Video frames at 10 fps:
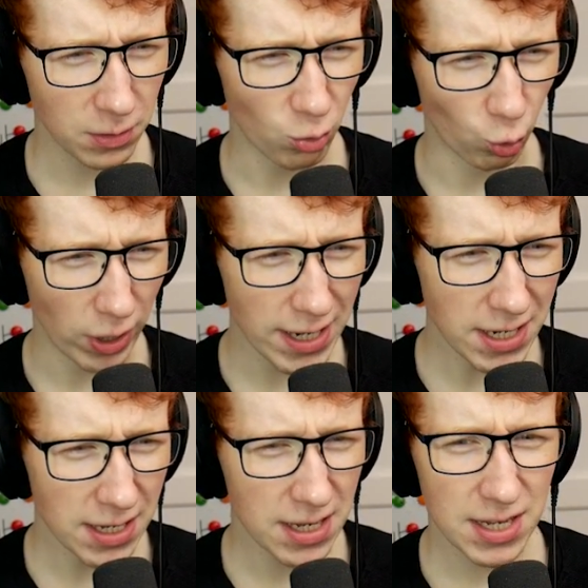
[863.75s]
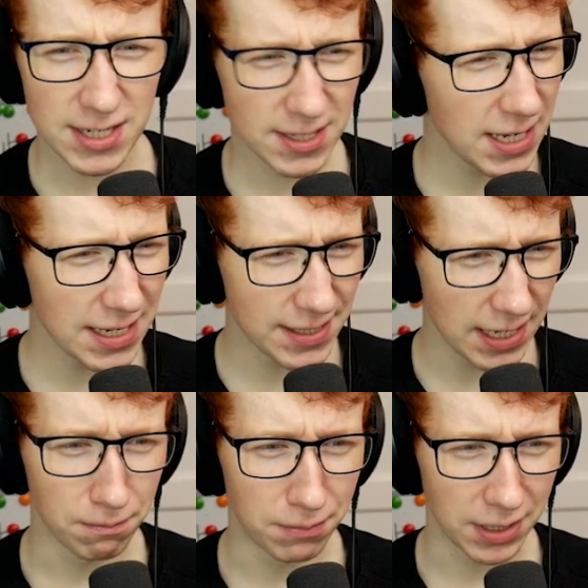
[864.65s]
Rin,
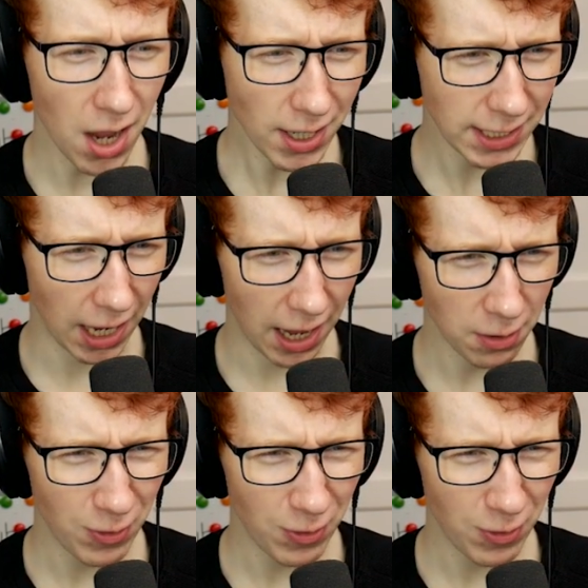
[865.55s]
Cece, Byakuya.